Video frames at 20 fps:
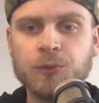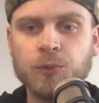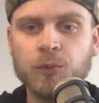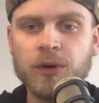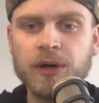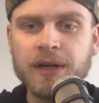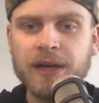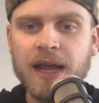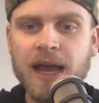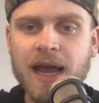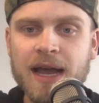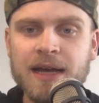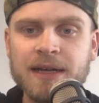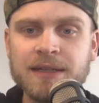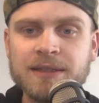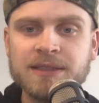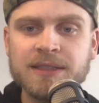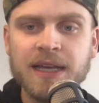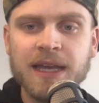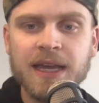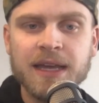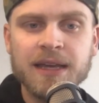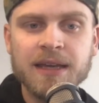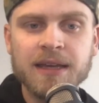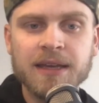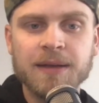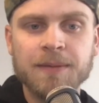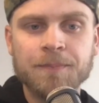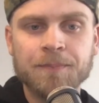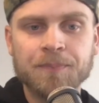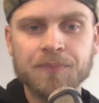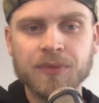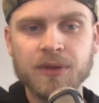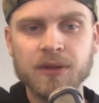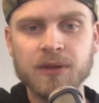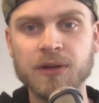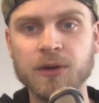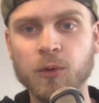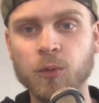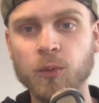one has a
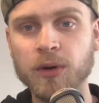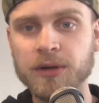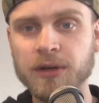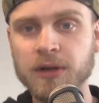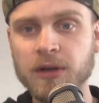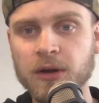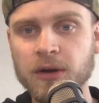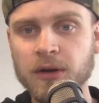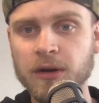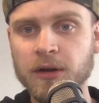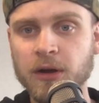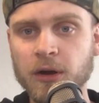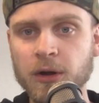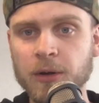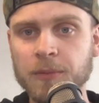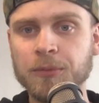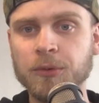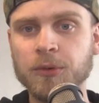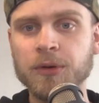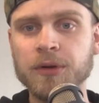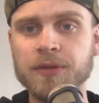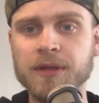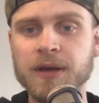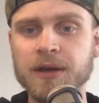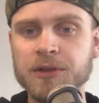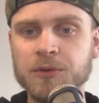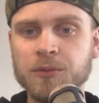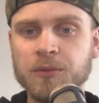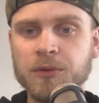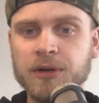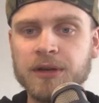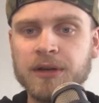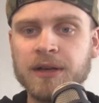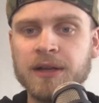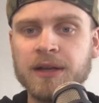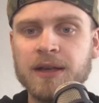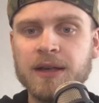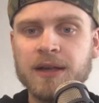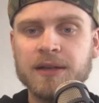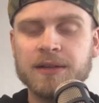1-car carport, the other one
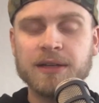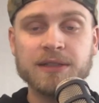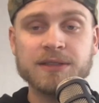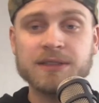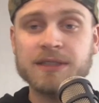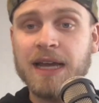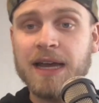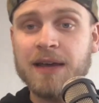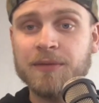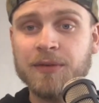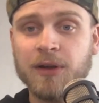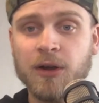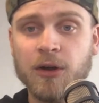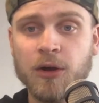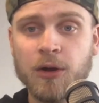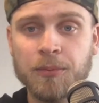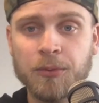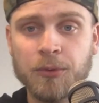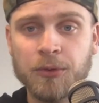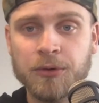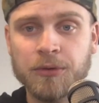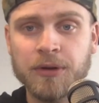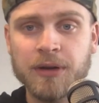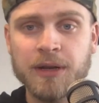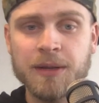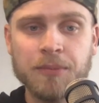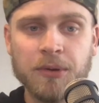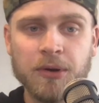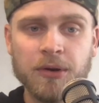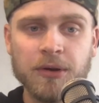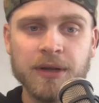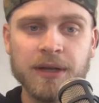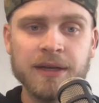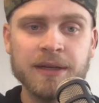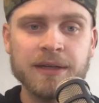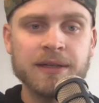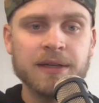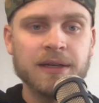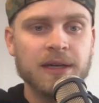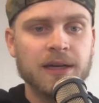doesn't have a carport or any
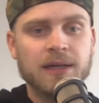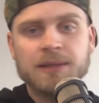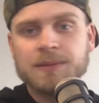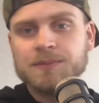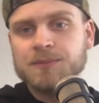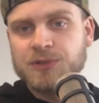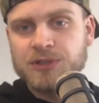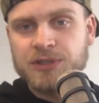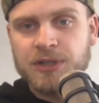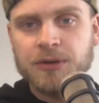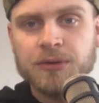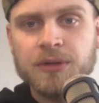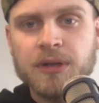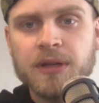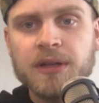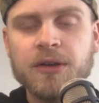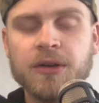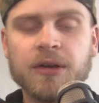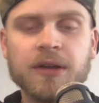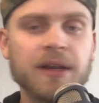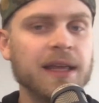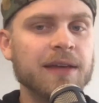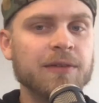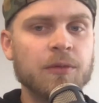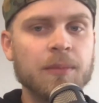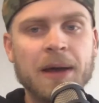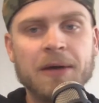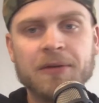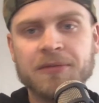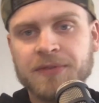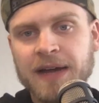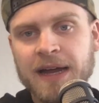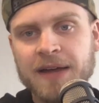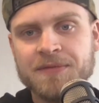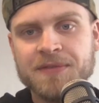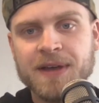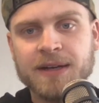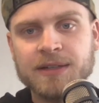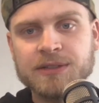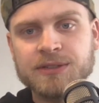parking, generally you're going to give about
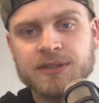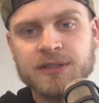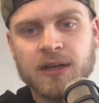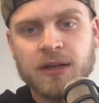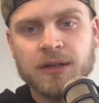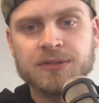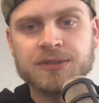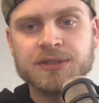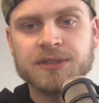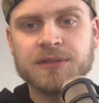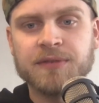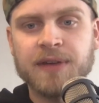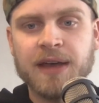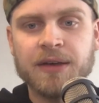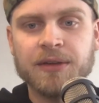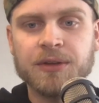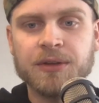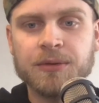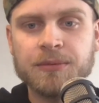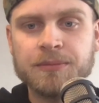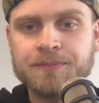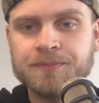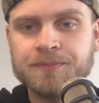$5,000 in value.